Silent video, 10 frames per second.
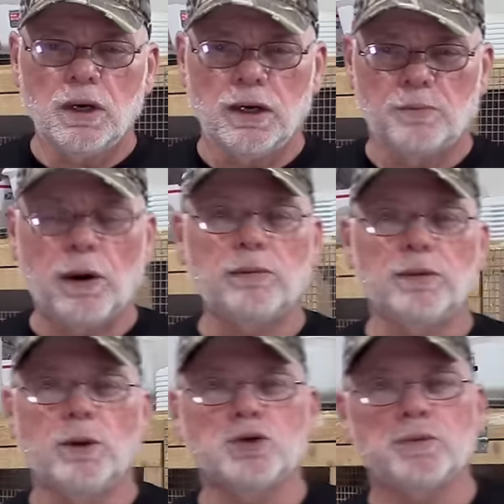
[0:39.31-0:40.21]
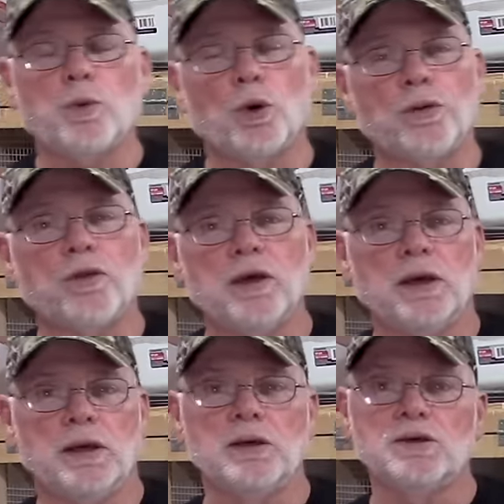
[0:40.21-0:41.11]
and probably the most important
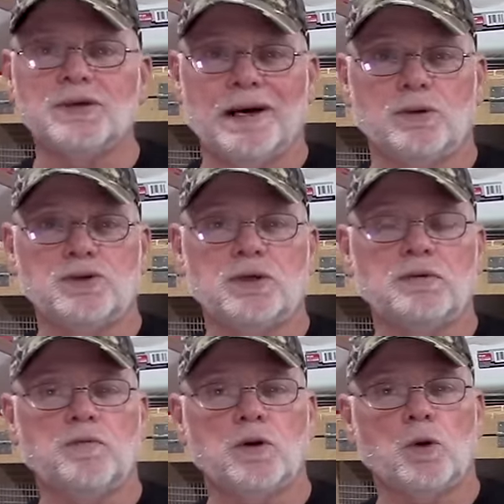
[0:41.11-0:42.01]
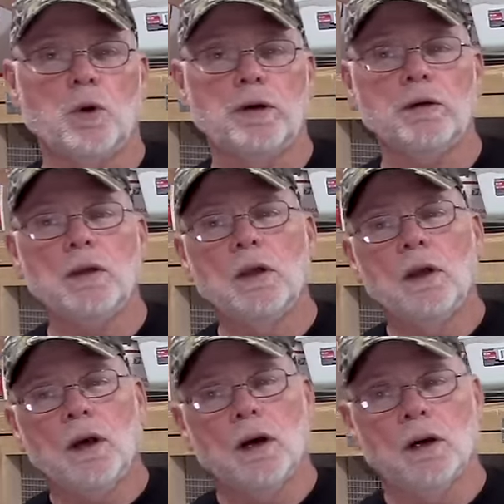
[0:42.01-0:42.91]
thing, is housing for the quail.
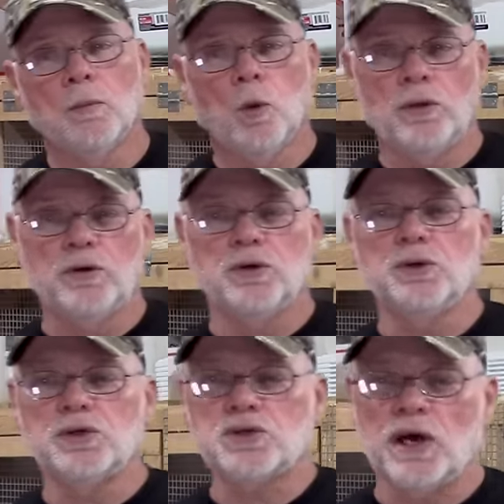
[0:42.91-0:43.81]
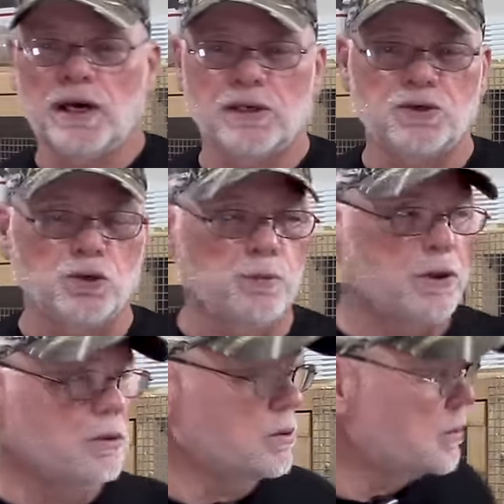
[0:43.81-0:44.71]
Um, whether you decide to
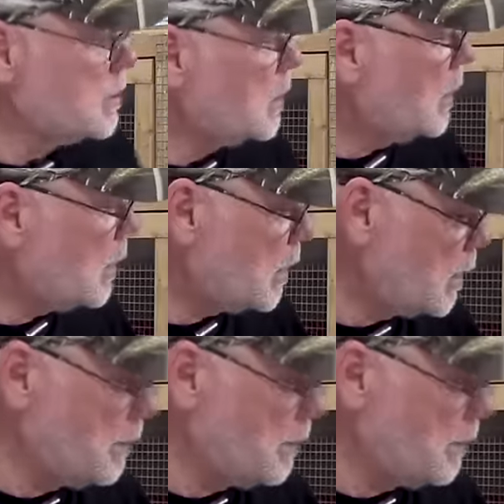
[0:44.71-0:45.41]
build uh,